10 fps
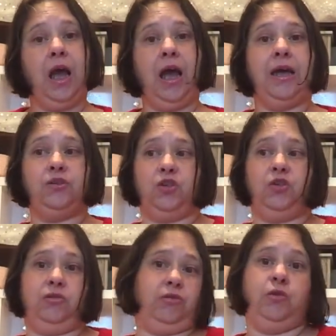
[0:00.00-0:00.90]
and
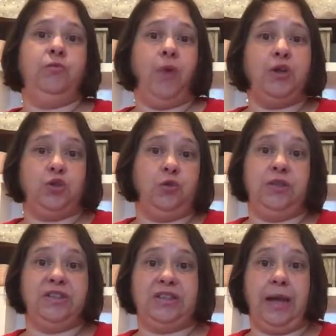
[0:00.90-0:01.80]
you might do
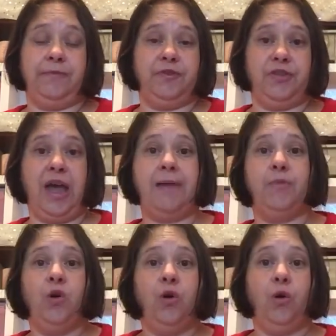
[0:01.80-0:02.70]
the same for
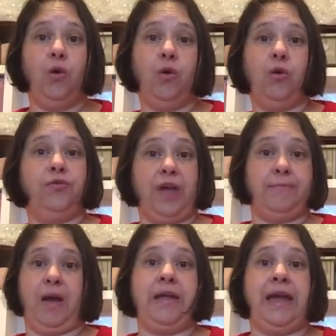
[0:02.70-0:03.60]
them, or they
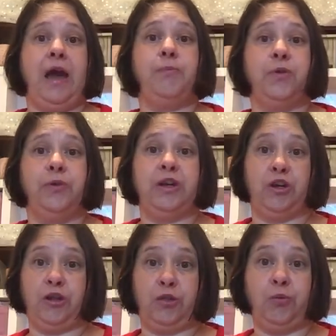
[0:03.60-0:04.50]
may help you in
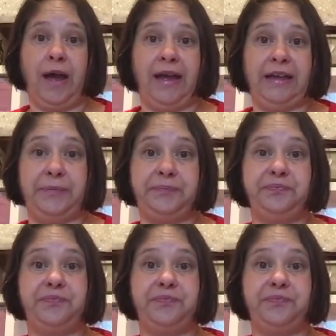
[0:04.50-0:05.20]
another way.